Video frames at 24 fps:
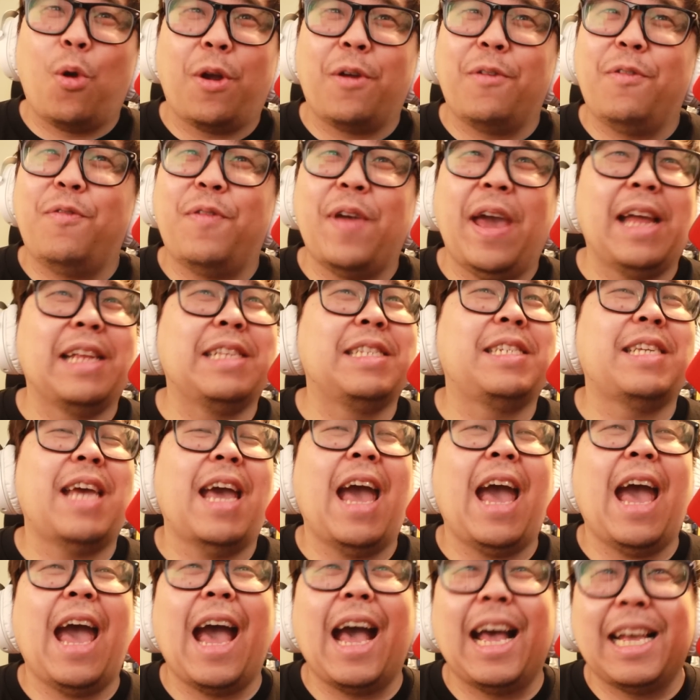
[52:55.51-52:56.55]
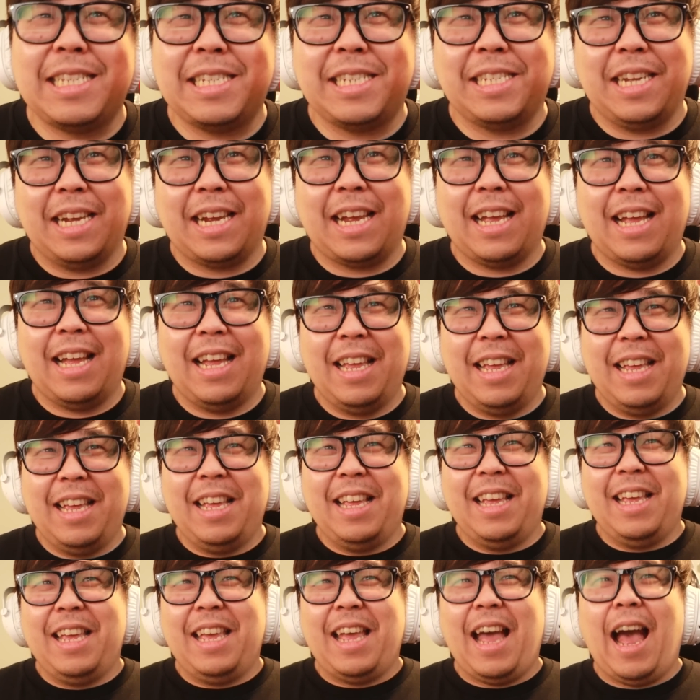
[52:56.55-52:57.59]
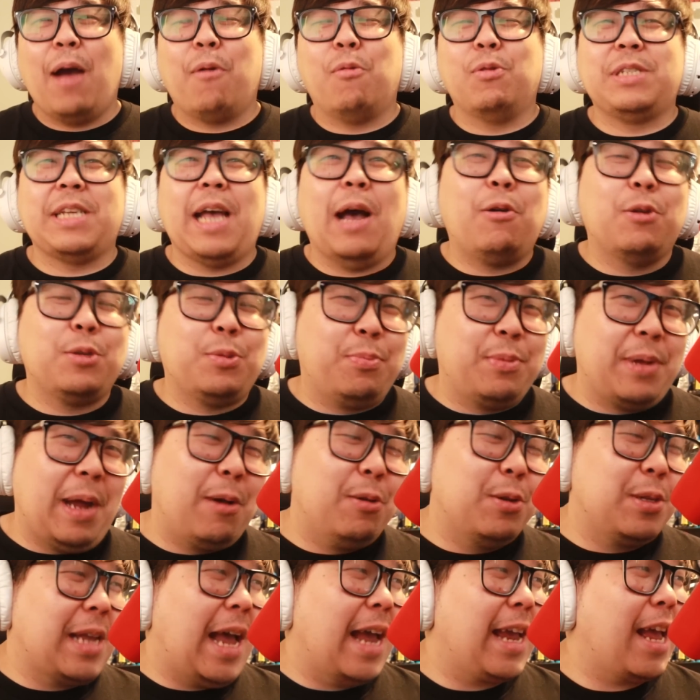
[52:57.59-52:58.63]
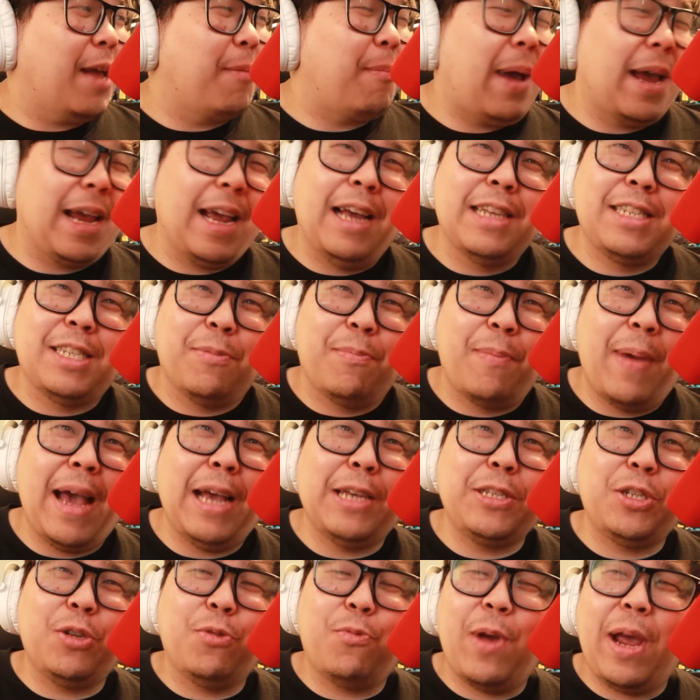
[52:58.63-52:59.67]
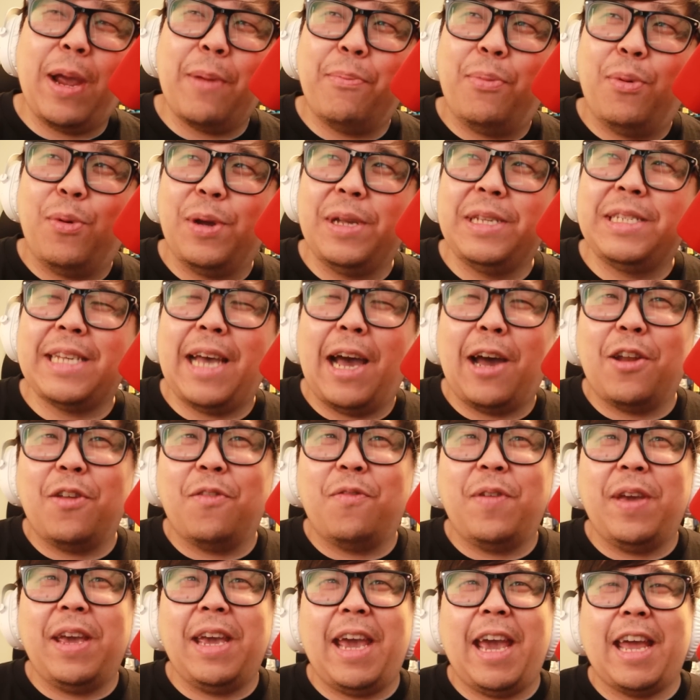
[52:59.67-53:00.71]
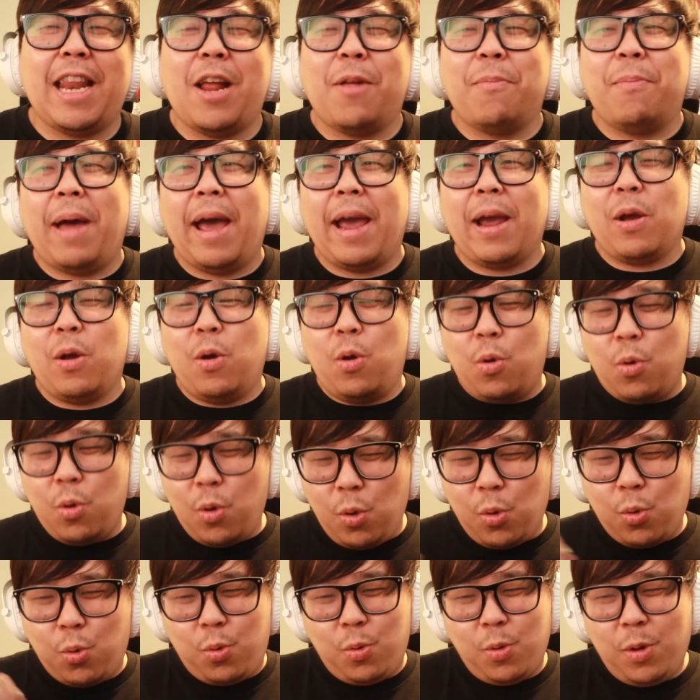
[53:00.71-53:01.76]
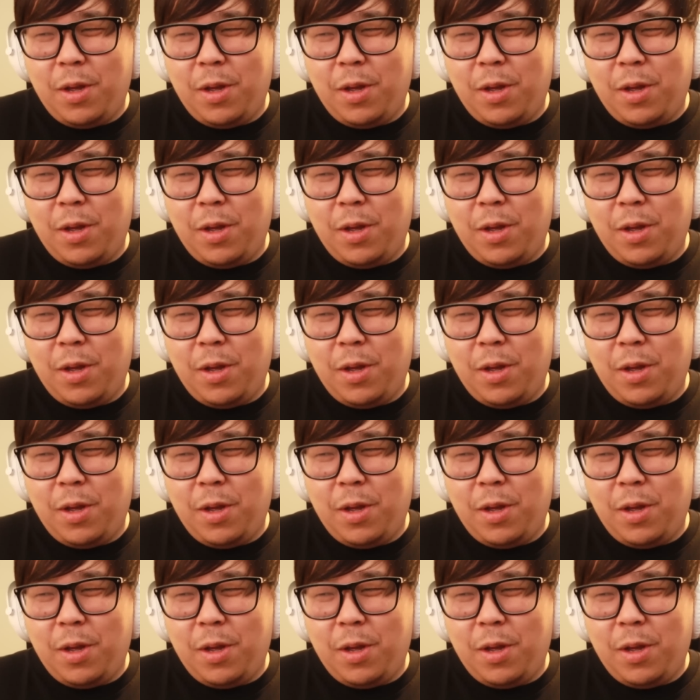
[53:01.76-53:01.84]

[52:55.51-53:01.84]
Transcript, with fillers: yeah. fantastic. I was I was I was I got I got some master rank points out of it and I'm like, "Ooh,